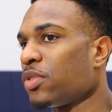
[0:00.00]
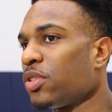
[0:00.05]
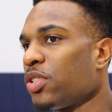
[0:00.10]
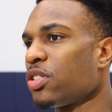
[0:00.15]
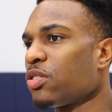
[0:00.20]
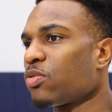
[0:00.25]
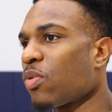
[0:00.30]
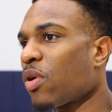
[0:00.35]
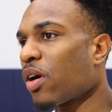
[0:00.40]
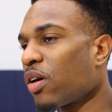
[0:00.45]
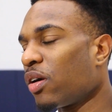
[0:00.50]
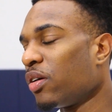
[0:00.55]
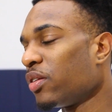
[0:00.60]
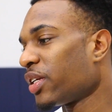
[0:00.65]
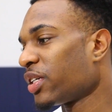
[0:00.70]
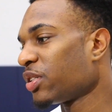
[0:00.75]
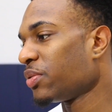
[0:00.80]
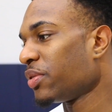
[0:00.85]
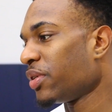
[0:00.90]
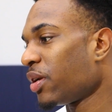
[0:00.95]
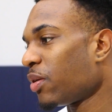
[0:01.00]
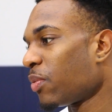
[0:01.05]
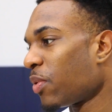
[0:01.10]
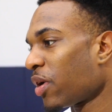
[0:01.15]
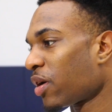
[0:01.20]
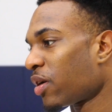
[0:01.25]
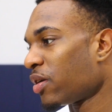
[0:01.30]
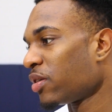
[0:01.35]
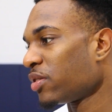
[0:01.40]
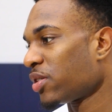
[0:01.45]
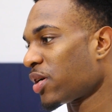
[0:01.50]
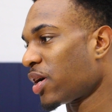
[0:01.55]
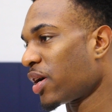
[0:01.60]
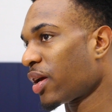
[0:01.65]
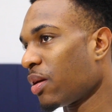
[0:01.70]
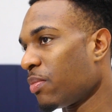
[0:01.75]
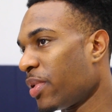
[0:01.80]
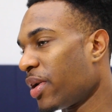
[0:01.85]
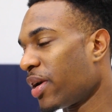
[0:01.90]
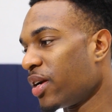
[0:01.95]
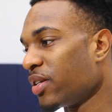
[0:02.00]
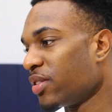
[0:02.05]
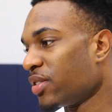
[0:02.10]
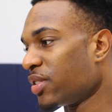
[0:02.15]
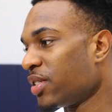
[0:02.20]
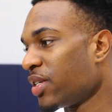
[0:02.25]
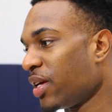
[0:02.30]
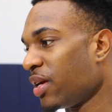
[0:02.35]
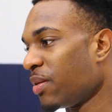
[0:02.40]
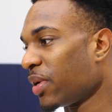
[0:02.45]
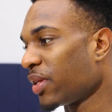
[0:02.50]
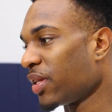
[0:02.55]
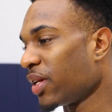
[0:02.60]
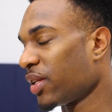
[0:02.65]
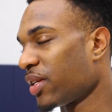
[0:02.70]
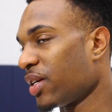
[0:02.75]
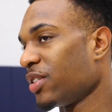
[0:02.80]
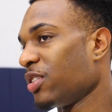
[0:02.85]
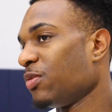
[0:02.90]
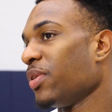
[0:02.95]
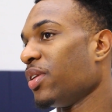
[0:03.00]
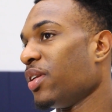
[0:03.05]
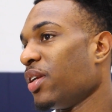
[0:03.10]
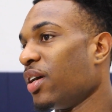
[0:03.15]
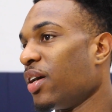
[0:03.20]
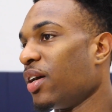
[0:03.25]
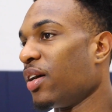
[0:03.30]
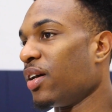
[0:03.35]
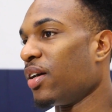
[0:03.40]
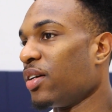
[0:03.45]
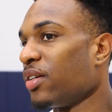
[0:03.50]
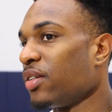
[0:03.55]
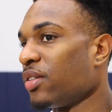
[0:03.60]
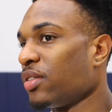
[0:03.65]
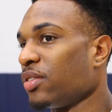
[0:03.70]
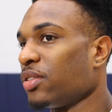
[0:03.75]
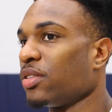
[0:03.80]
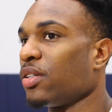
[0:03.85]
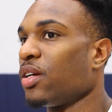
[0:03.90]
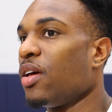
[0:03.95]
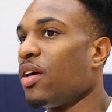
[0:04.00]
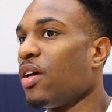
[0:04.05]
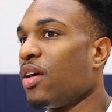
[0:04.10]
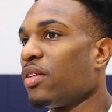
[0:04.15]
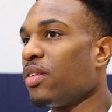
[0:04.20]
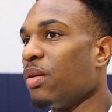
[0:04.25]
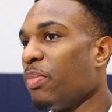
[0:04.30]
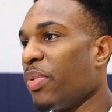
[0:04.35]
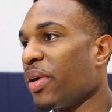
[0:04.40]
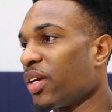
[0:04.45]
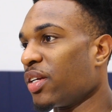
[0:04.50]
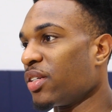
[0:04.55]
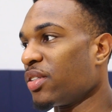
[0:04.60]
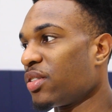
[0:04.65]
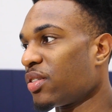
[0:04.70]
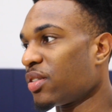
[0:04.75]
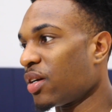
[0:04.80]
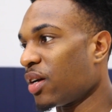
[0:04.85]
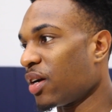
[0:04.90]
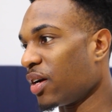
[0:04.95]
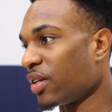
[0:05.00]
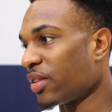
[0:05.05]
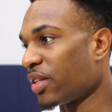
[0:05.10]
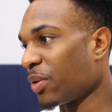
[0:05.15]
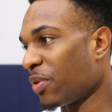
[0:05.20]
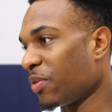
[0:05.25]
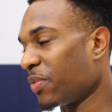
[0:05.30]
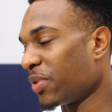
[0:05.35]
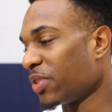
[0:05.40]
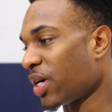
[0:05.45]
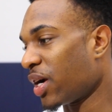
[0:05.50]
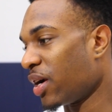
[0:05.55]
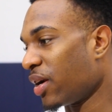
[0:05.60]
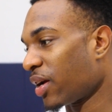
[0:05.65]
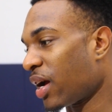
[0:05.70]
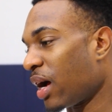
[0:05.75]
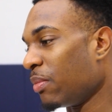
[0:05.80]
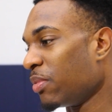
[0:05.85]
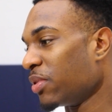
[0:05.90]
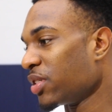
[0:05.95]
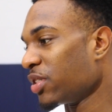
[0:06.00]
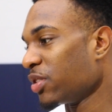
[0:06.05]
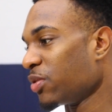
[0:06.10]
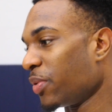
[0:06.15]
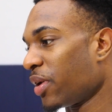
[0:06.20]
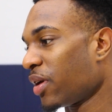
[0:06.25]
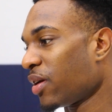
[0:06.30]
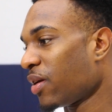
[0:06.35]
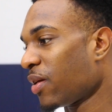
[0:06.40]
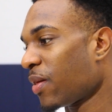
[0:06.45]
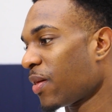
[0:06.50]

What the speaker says: Just working on things we need to work on, trying to get better as a team. I think that's been the biggest thing we've been trying to accomplish this week.